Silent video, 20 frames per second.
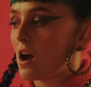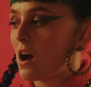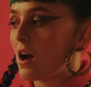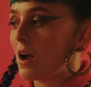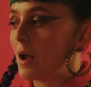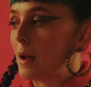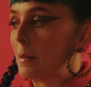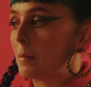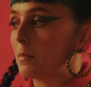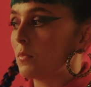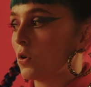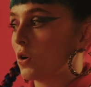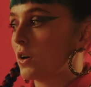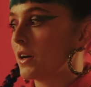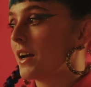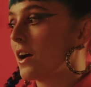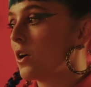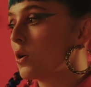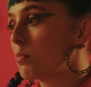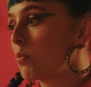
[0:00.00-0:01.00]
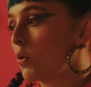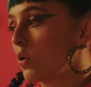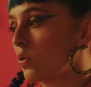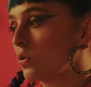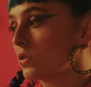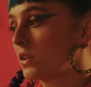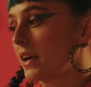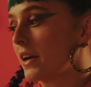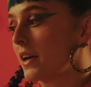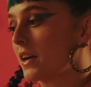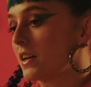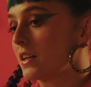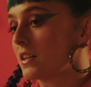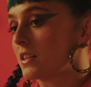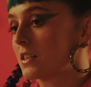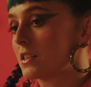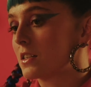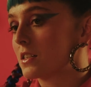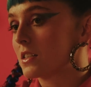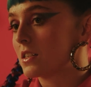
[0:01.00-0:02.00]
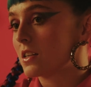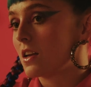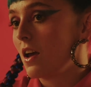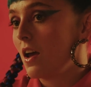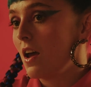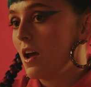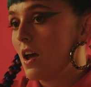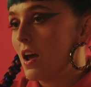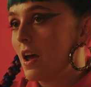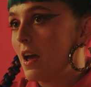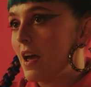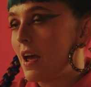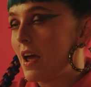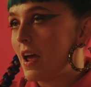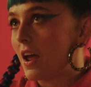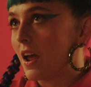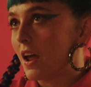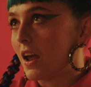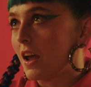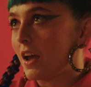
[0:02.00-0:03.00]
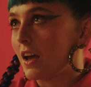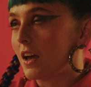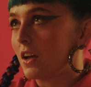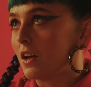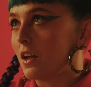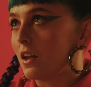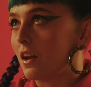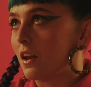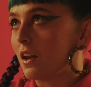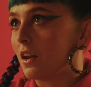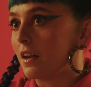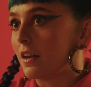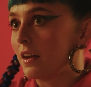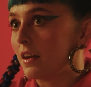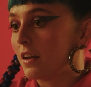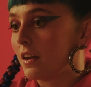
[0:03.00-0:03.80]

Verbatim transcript: I'm learning how to pole dance, and